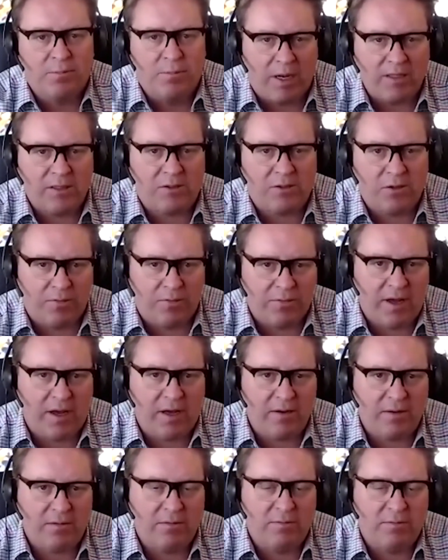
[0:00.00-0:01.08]
based off
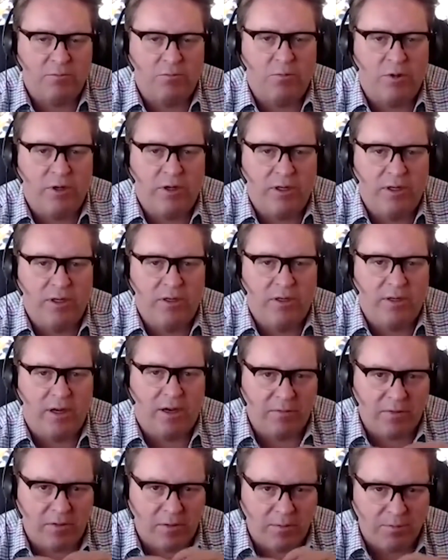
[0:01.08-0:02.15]
that. We
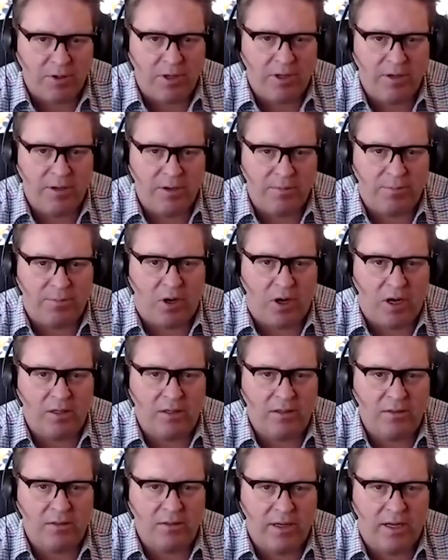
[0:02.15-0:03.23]
have completed a
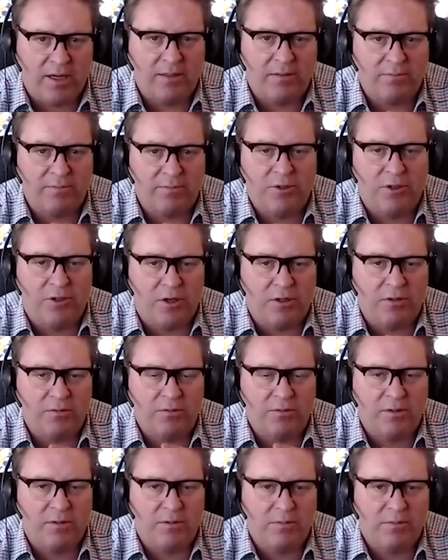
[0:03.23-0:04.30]
pilot at,
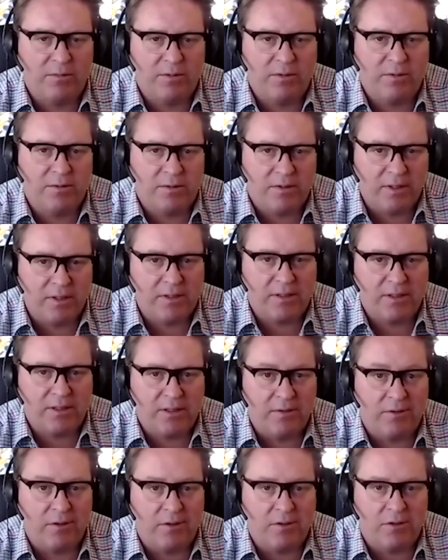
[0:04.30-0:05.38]
a
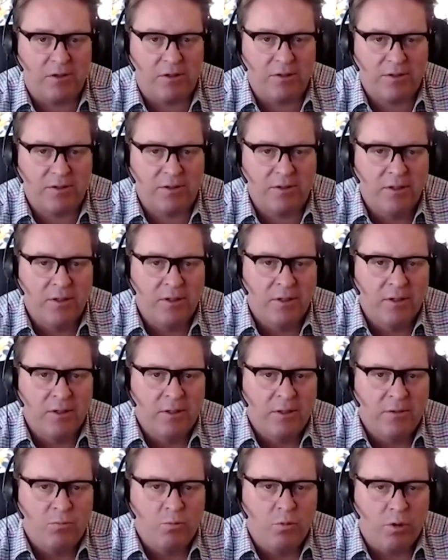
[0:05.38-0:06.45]
significant cost.
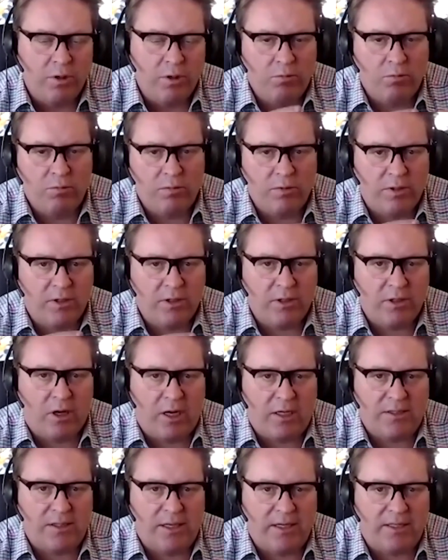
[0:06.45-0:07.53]
Mm-hmm. The
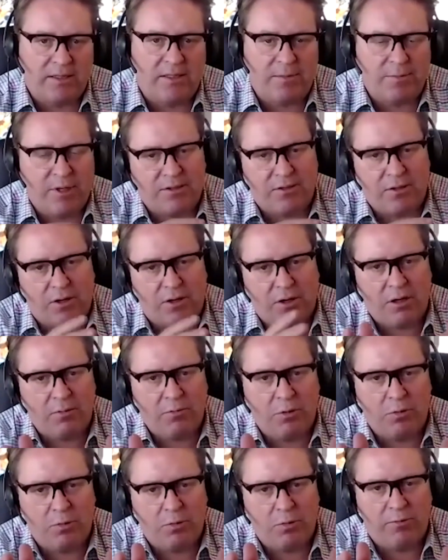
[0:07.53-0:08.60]
guys at SMS, not only
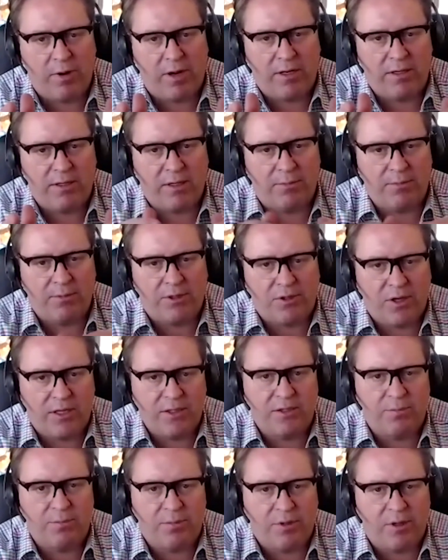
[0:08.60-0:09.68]
will we run a
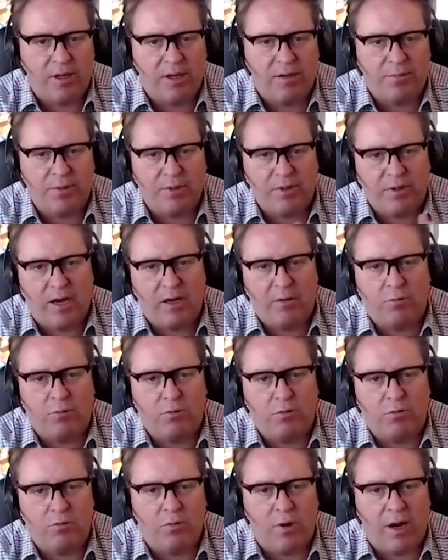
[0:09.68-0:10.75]
demonstration plant, but they
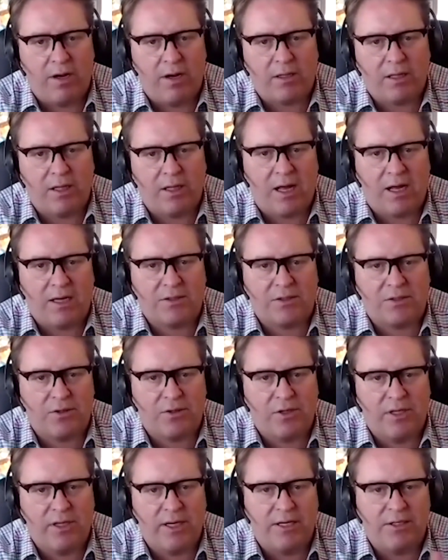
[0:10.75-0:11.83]
will run a Class
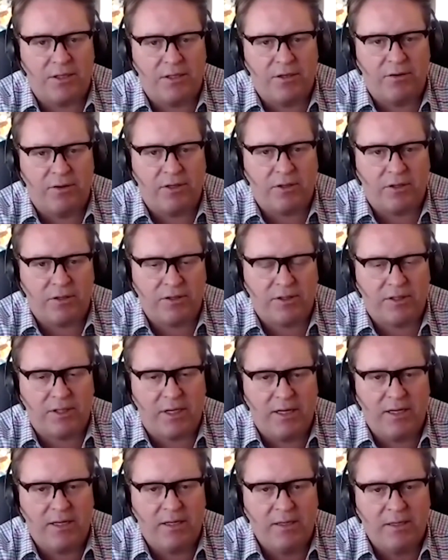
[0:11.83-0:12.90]
3 engineering cost
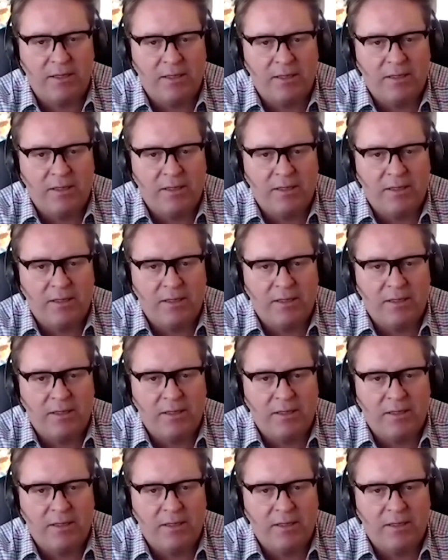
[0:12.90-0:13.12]
study.